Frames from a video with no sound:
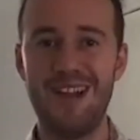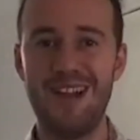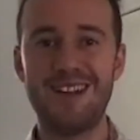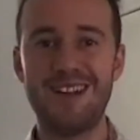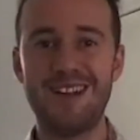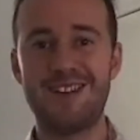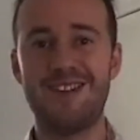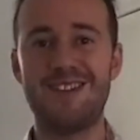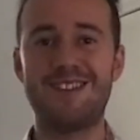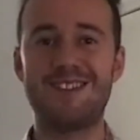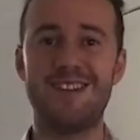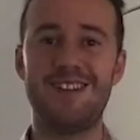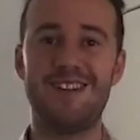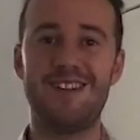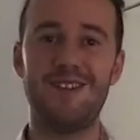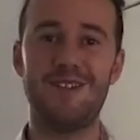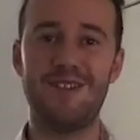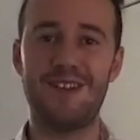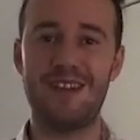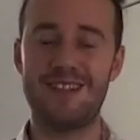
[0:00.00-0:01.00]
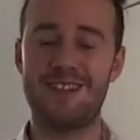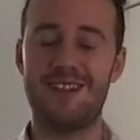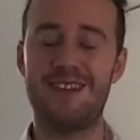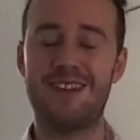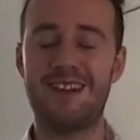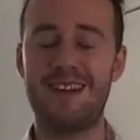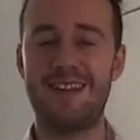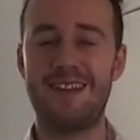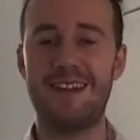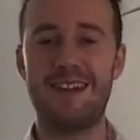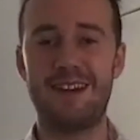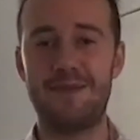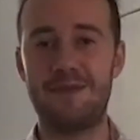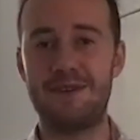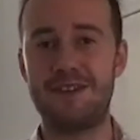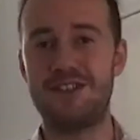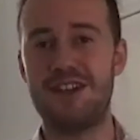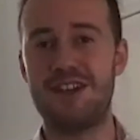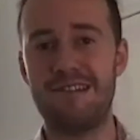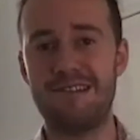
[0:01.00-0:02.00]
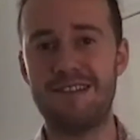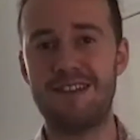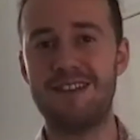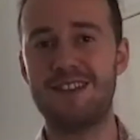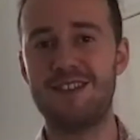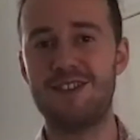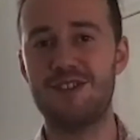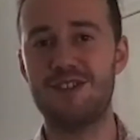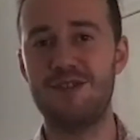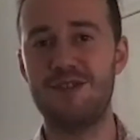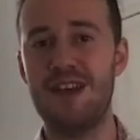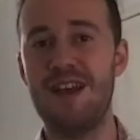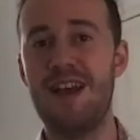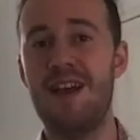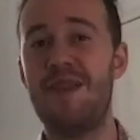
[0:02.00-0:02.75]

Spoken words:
so it's a lot less likely that you're going to be sharing these issues.